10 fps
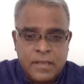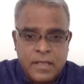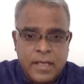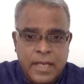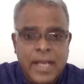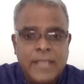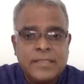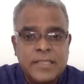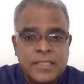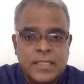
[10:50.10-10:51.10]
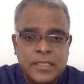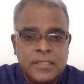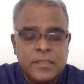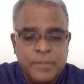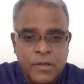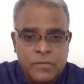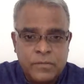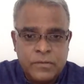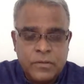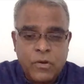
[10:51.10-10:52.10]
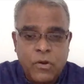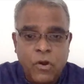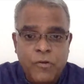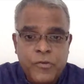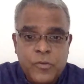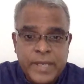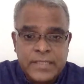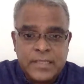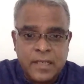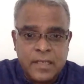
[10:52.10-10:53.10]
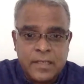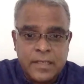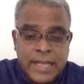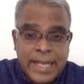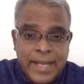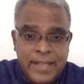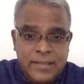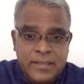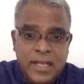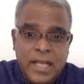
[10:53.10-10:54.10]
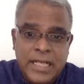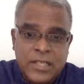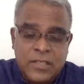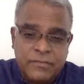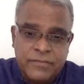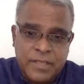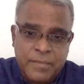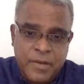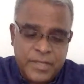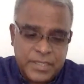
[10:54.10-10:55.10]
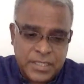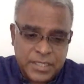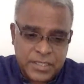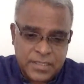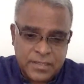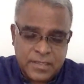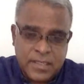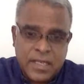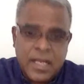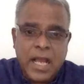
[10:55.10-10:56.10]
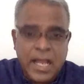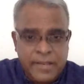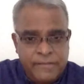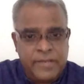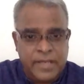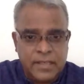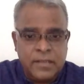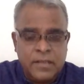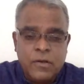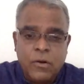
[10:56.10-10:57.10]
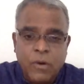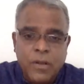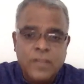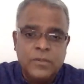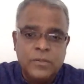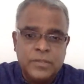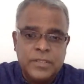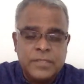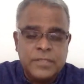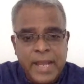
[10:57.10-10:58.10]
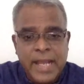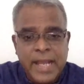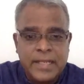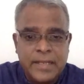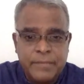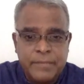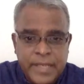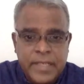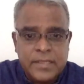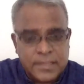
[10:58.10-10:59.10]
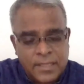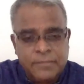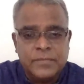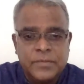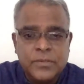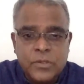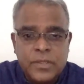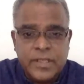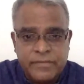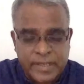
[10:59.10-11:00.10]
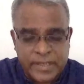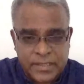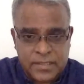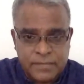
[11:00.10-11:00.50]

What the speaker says: as discussed above, or you may start in the light of the above discussion. I feel, although this ban can bring in some good effects